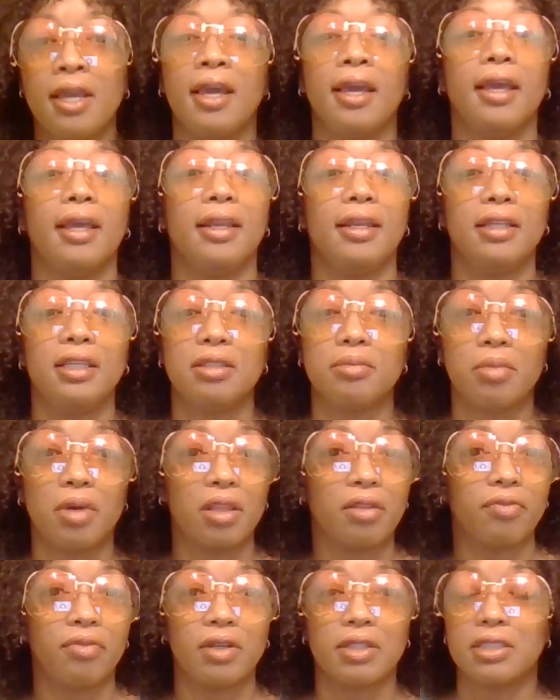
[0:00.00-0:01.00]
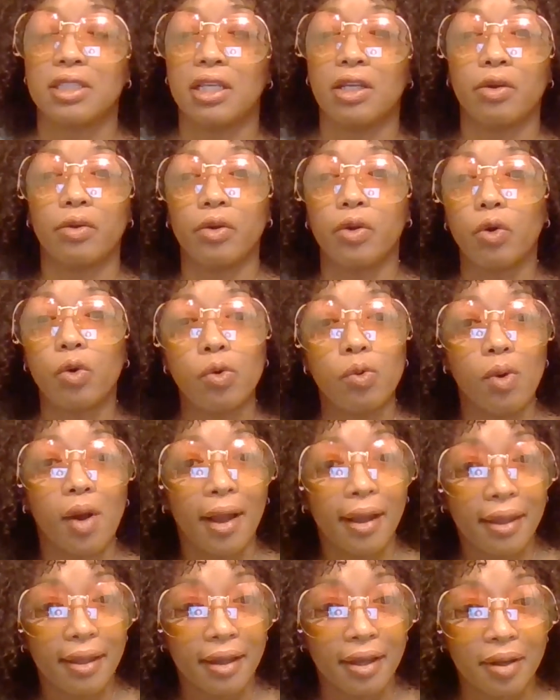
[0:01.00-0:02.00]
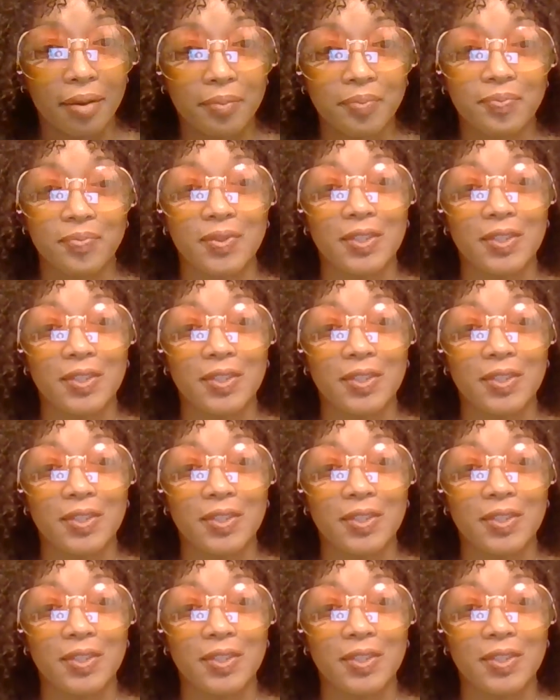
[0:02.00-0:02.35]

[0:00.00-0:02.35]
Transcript: and these motherfuckers ain't gonna know who I am.